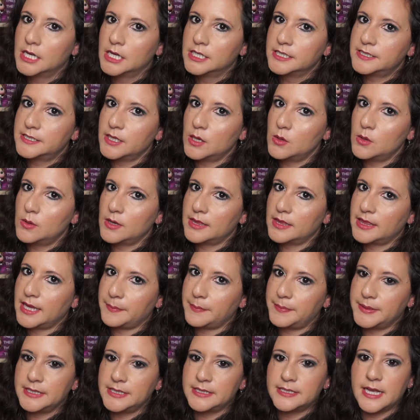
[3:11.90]
So
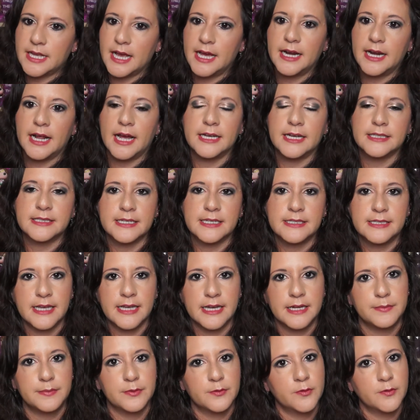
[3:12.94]
that being said, as I
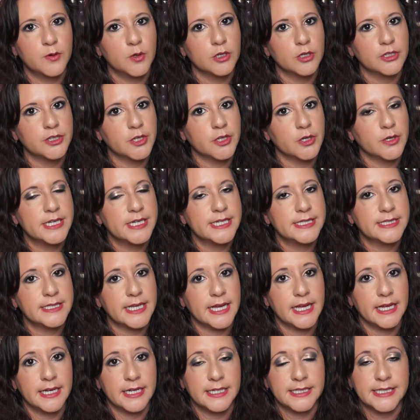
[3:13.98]
said before, there is
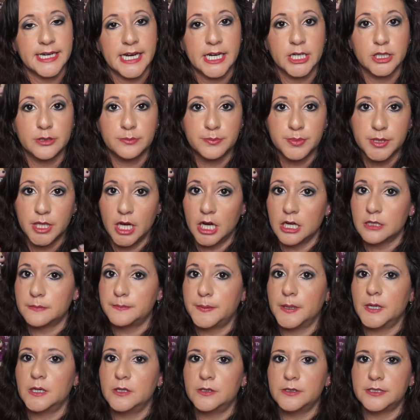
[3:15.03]
an entire
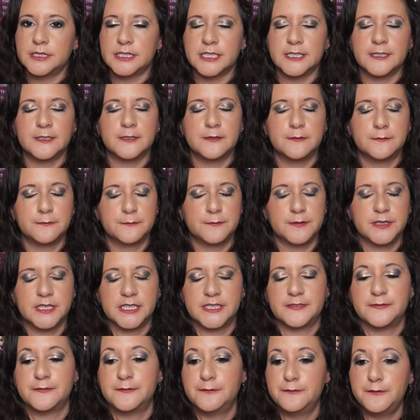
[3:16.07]
blog post of
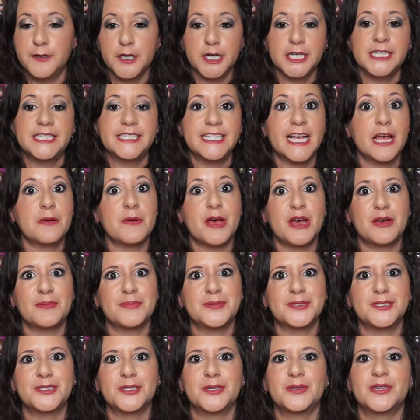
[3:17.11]
this very same
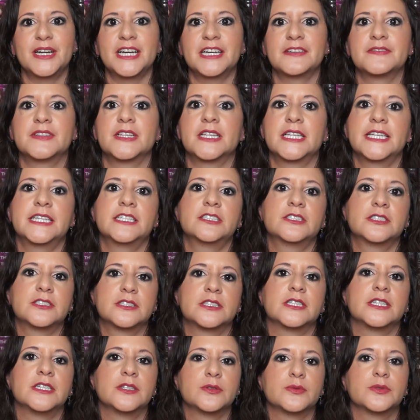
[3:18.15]
episode. I have the link to
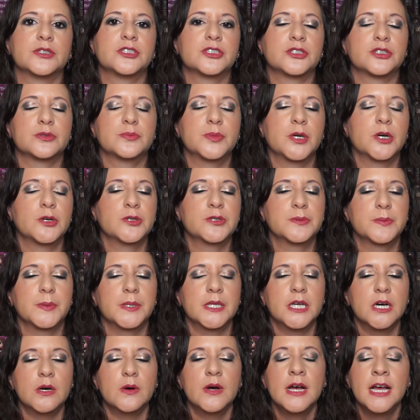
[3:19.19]
the original post
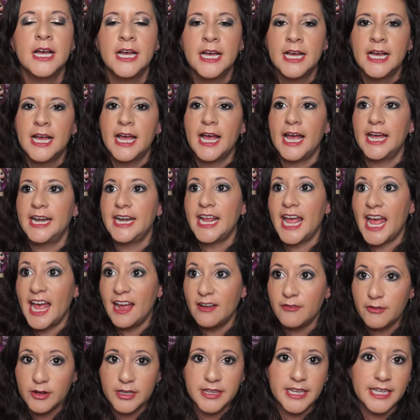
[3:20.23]
below, and
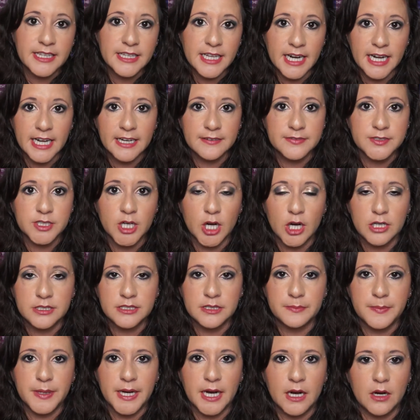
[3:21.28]
everything that I have
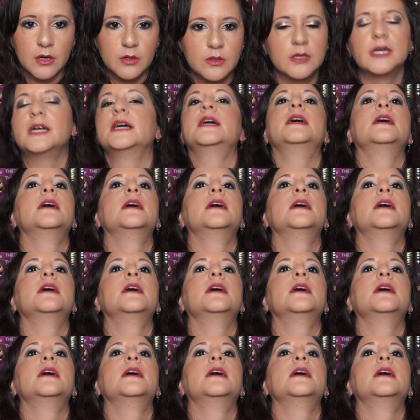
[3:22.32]
talked about